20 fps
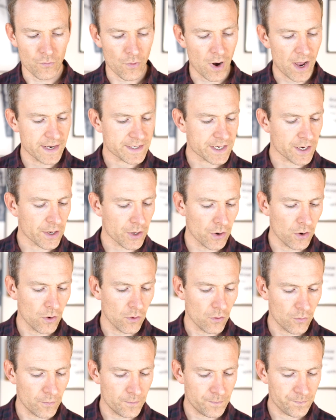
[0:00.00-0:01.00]
"Rise and
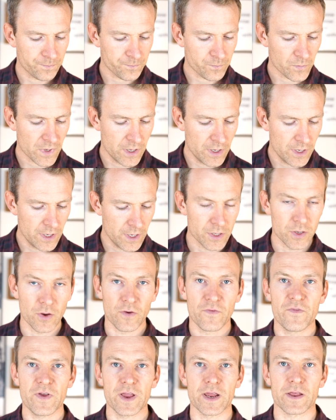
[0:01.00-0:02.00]
go. Your
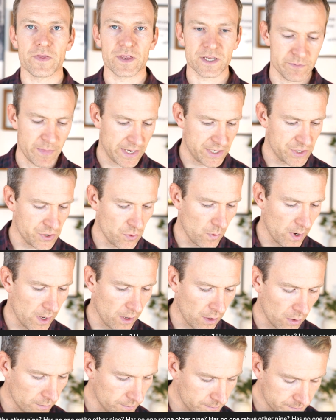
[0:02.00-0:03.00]
faith has made you
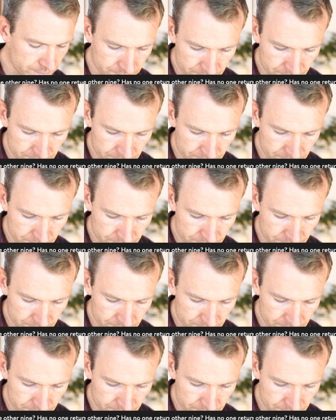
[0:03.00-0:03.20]
well."